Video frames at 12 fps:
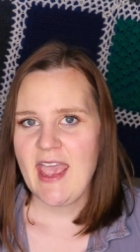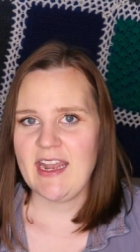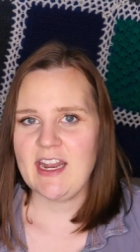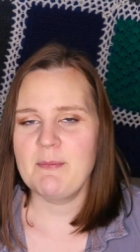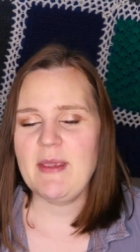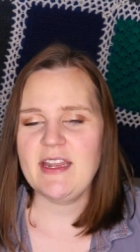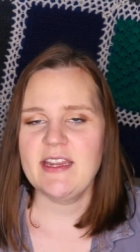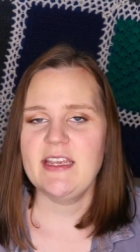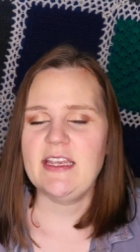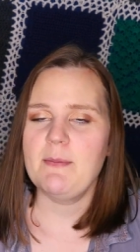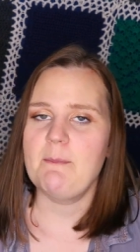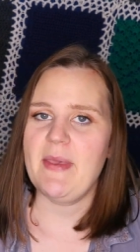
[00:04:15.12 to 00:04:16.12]
and I made
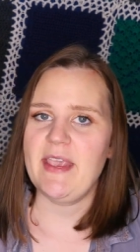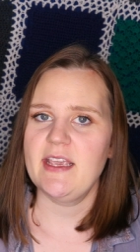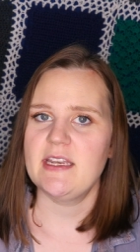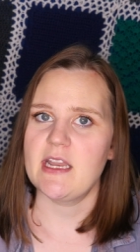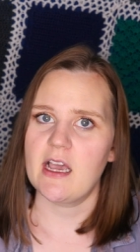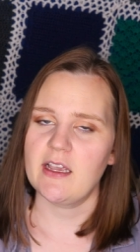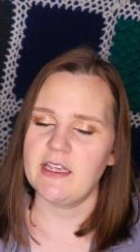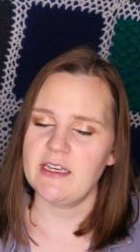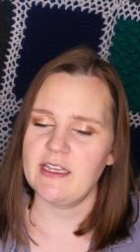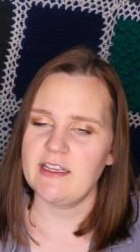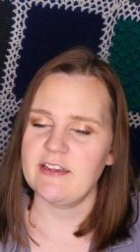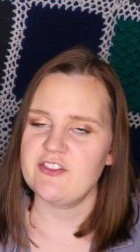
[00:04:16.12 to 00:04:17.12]
a make
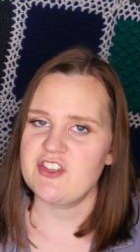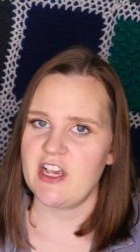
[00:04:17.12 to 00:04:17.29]
nine in